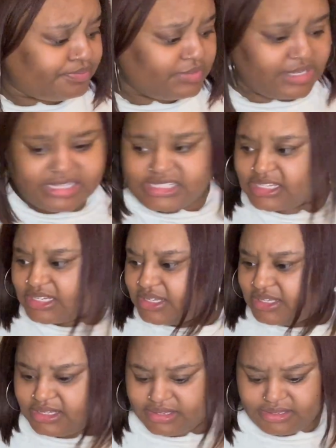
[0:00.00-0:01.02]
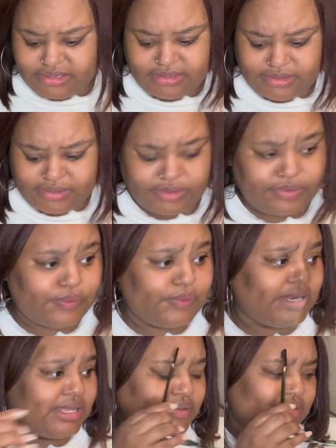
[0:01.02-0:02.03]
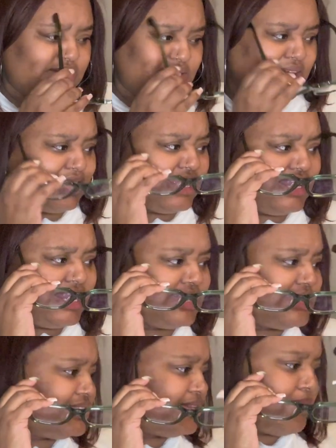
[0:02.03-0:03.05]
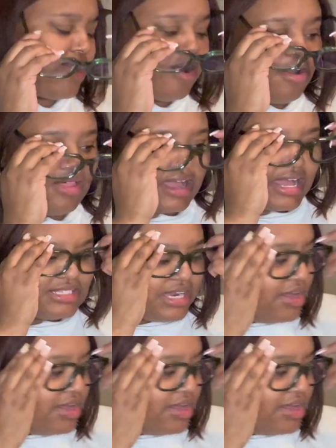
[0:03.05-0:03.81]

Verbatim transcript: Let's see, what else? I think that's about all I got today.